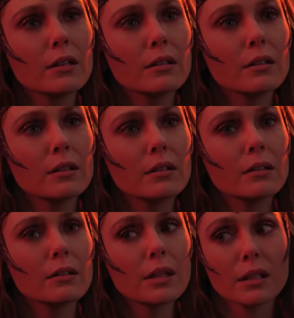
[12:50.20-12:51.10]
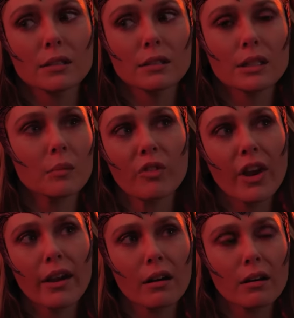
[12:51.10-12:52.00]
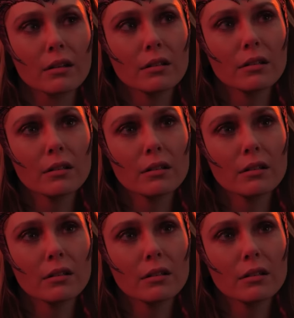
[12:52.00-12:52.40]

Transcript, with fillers: anything about Wakanda make sense?